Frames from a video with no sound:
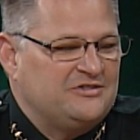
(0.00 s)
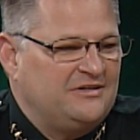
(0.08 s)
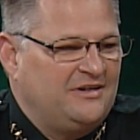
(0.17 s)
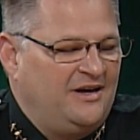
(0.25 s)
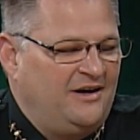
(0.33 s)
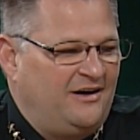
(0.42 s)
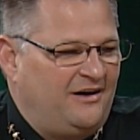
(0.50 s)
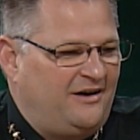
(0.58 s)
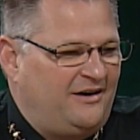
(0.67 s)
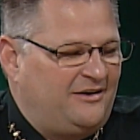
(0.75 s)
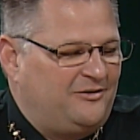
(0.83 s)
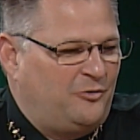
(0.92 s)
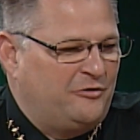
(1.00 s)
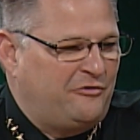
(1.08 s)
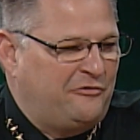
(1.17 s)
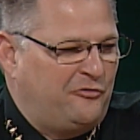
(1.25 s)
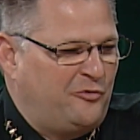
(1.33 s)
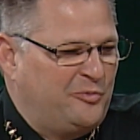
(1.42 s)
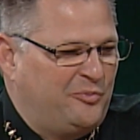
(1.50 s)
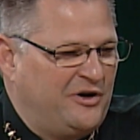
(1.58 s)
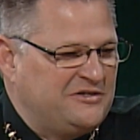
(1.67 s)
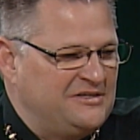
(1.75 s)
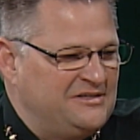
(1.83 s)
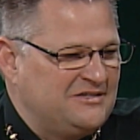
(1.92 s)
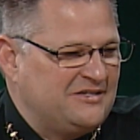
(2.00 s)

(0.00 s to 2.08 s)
And one of our former presidents